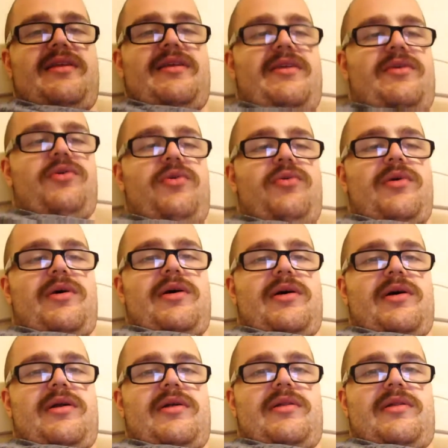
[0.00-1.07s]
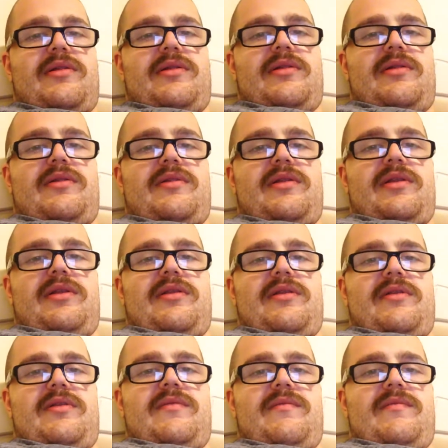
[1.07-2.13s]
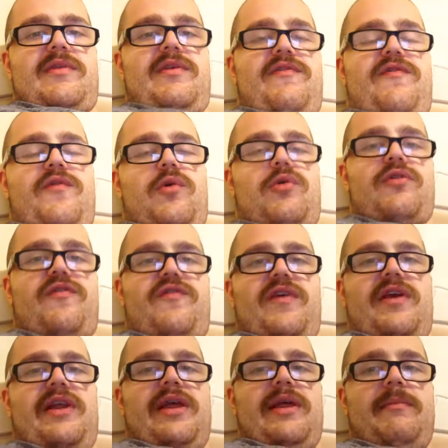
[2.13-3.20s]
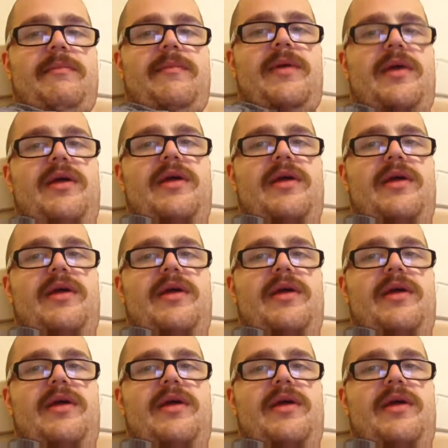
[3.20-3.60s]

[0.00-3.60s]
you, uh, you force feed him